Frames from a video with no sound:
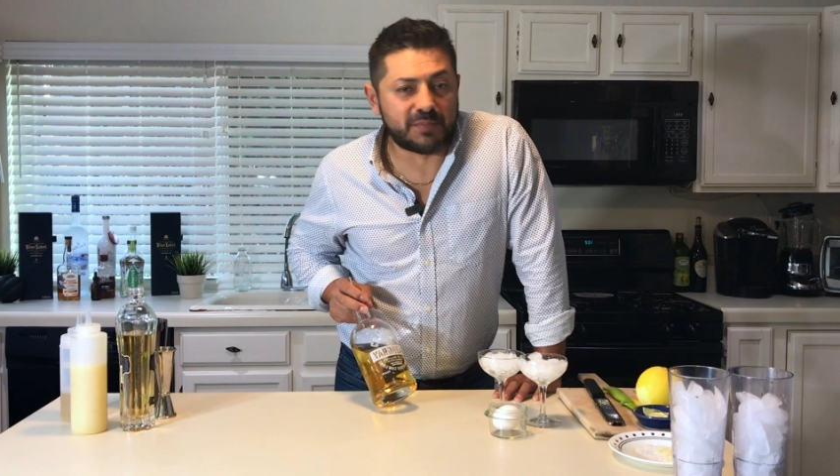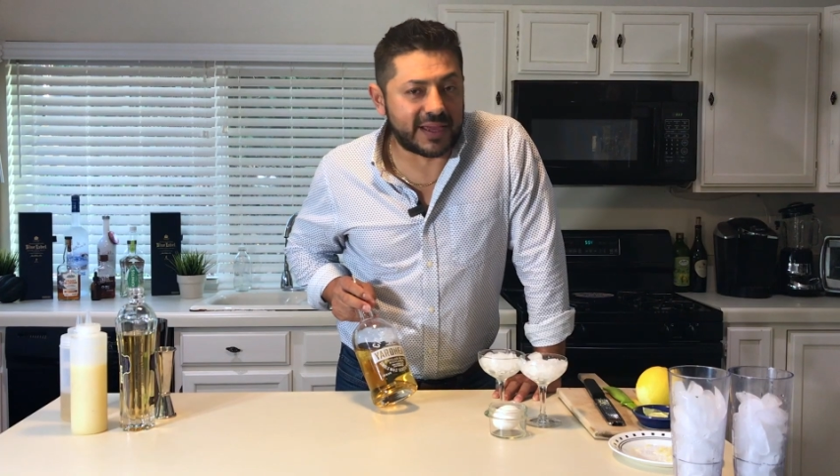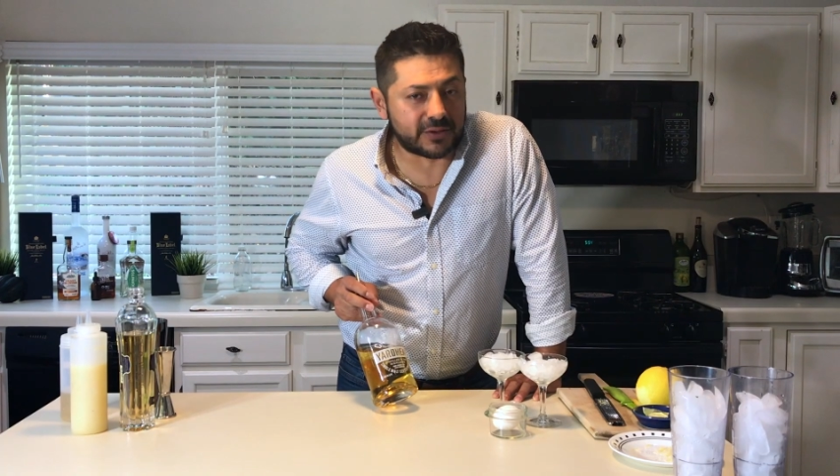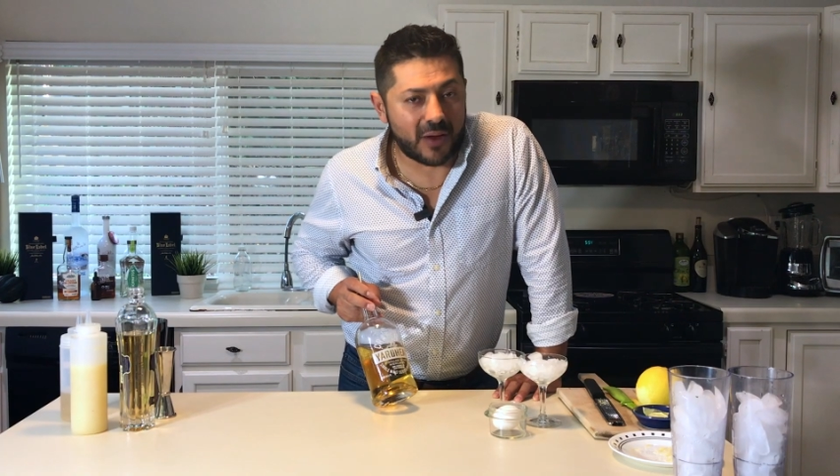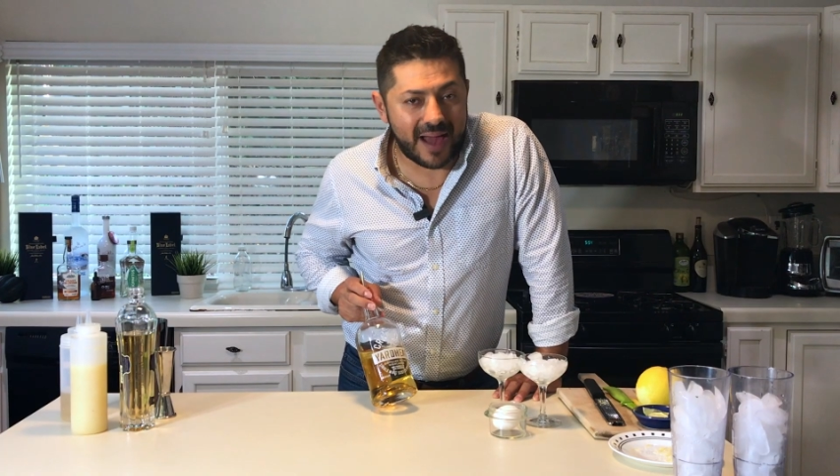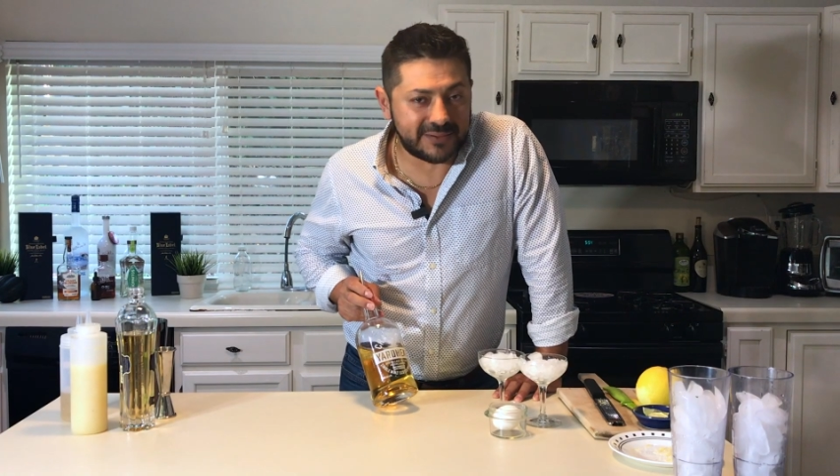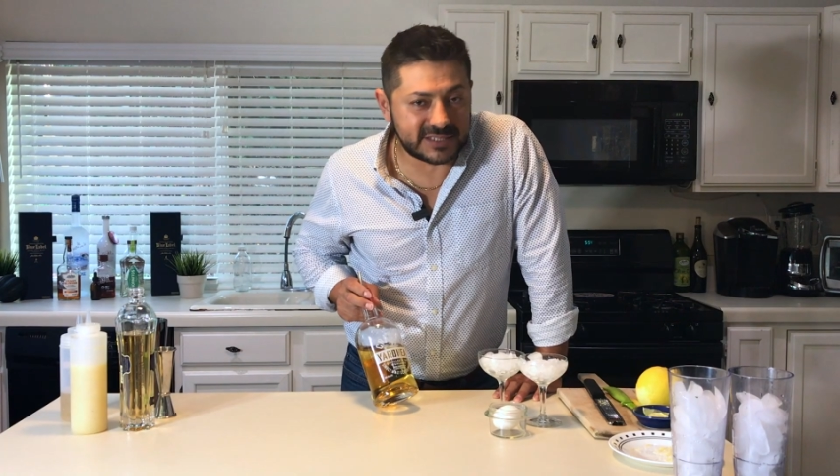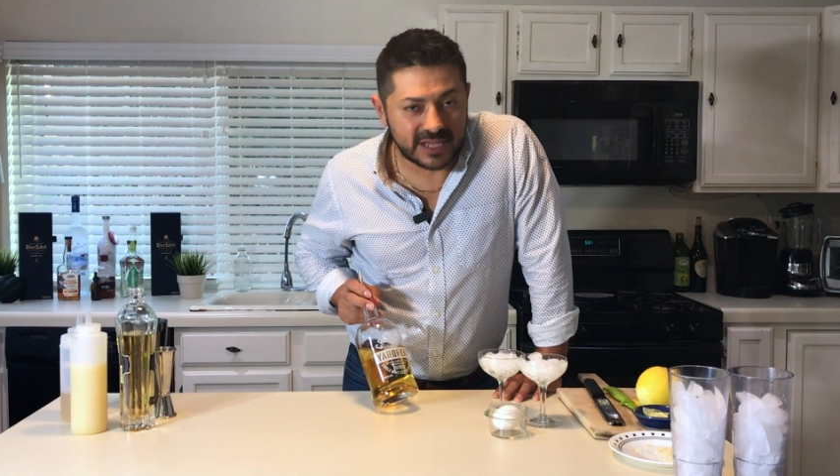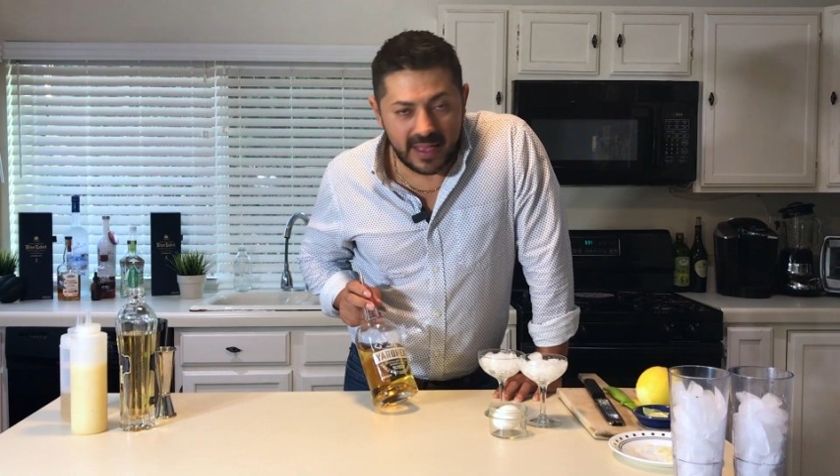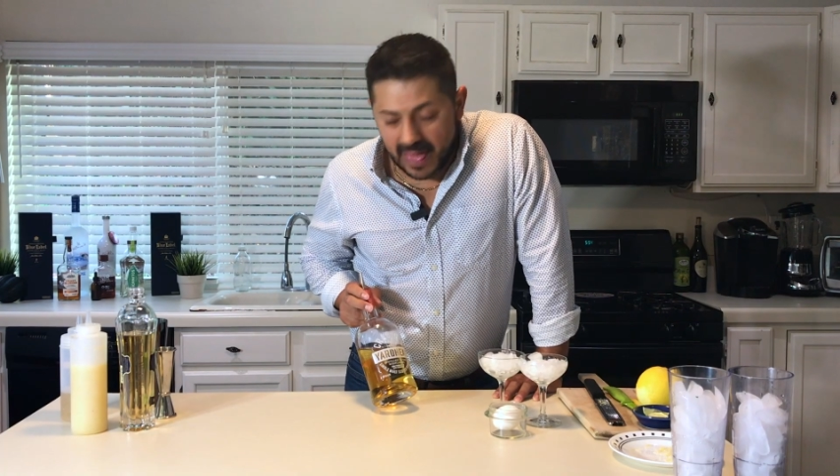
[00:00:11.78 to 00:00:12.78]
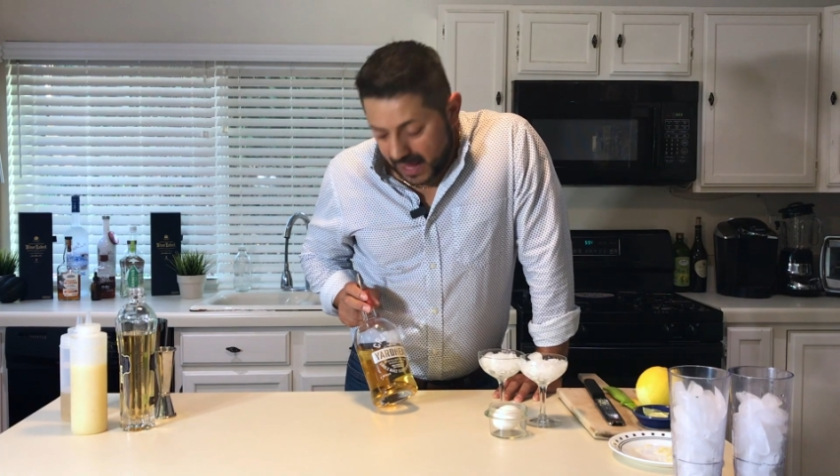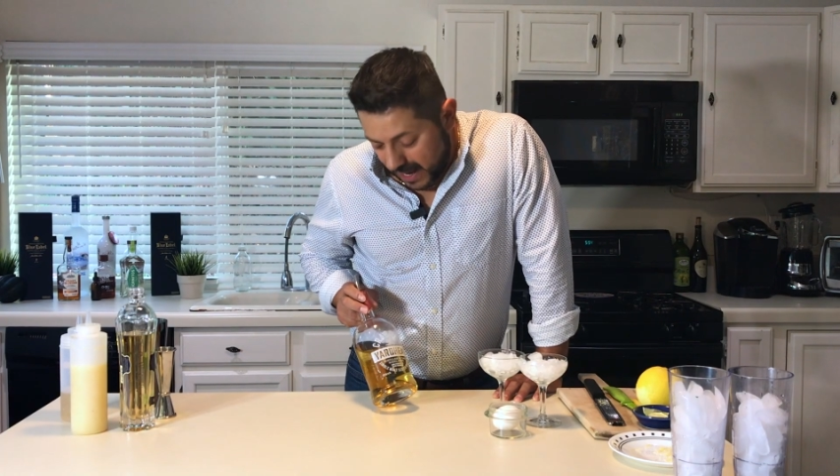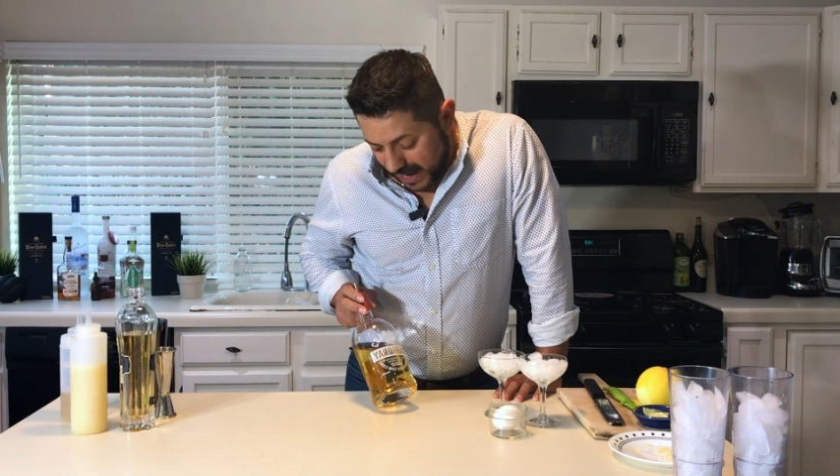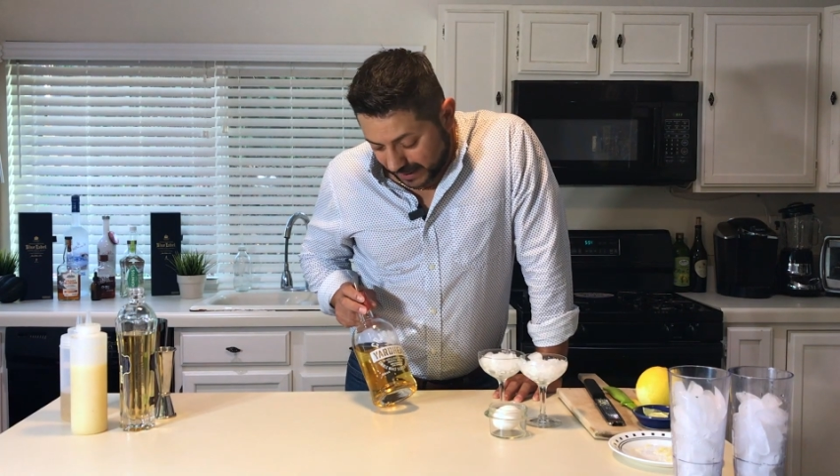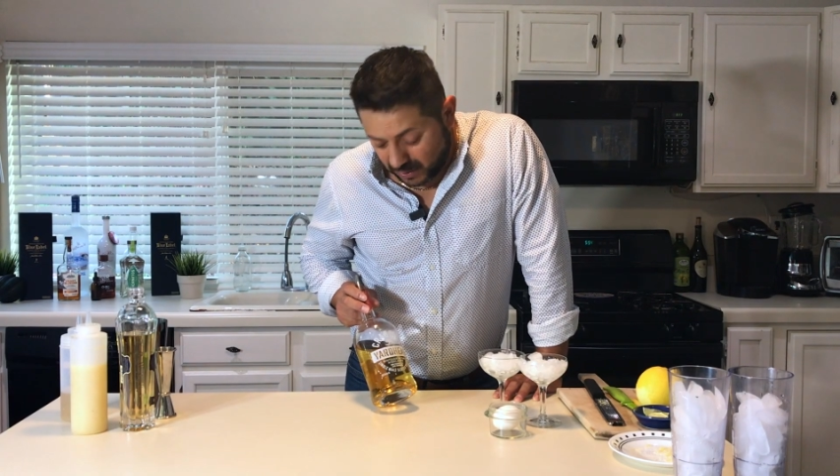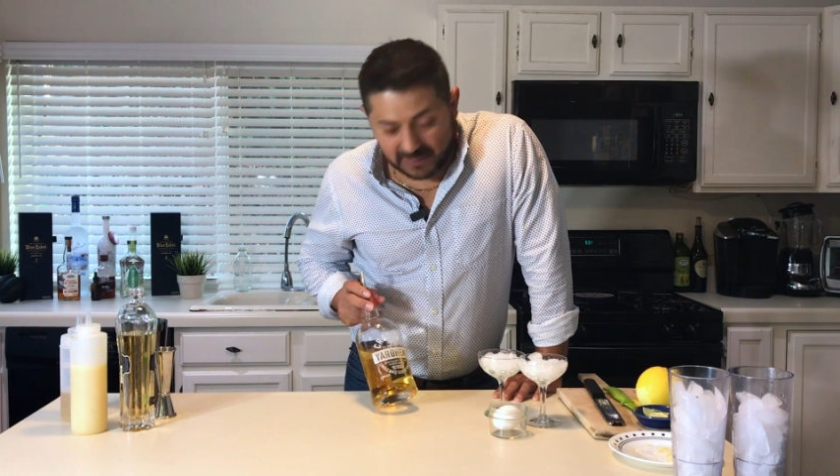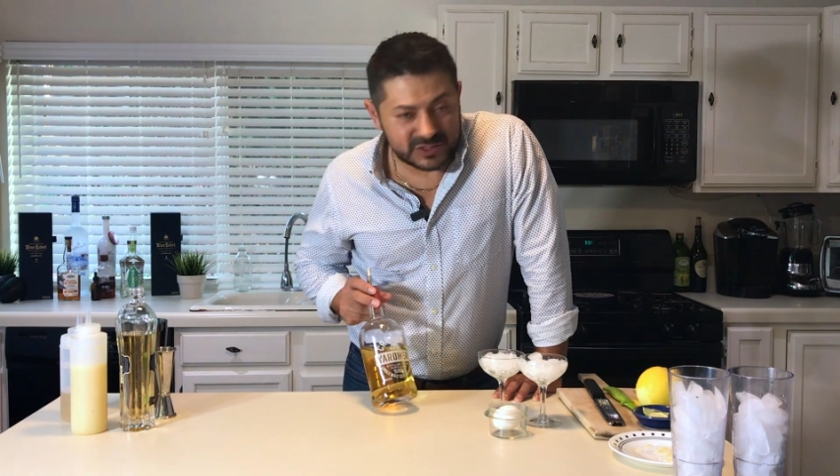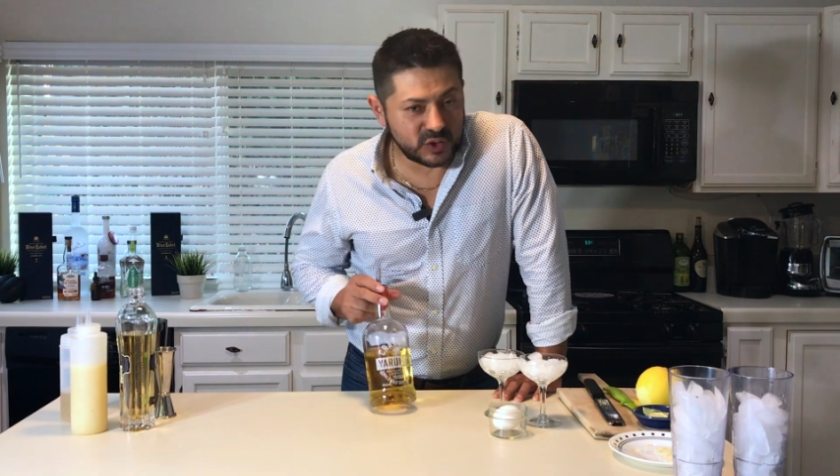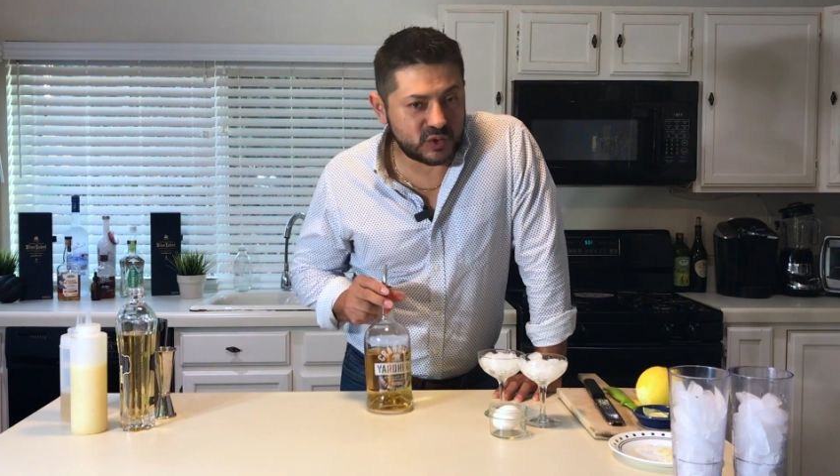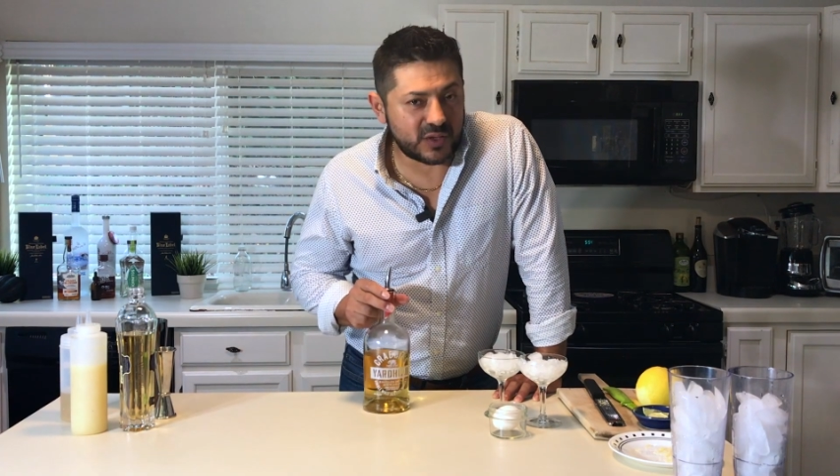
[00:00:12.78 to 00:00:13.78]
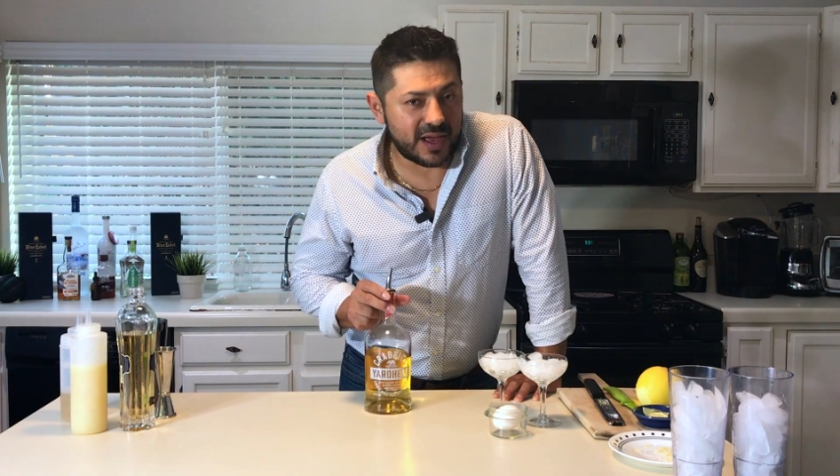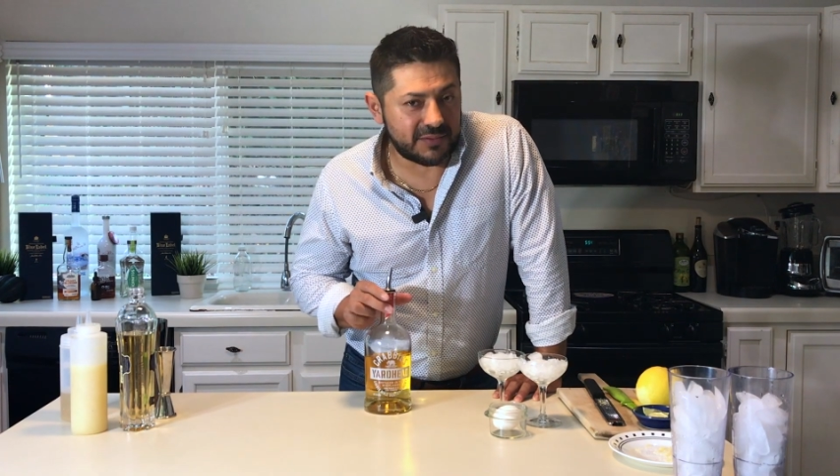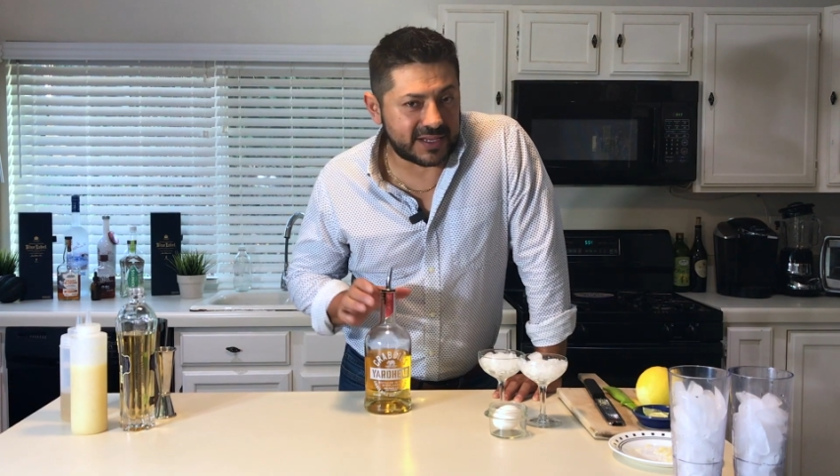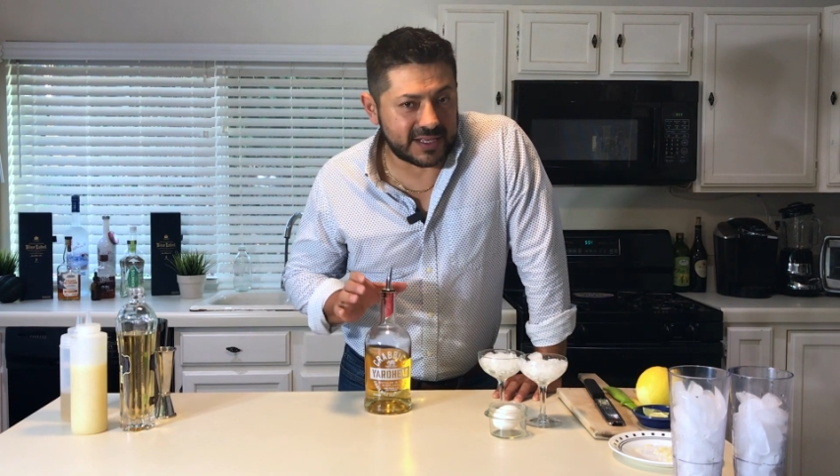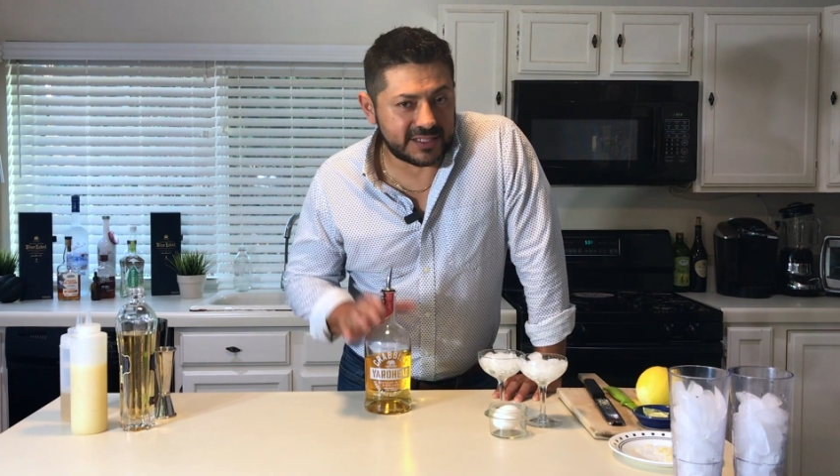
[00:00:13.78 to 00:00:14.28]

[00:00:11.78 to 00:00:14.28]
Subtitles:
by Crabbie's. Crabbie's used to have like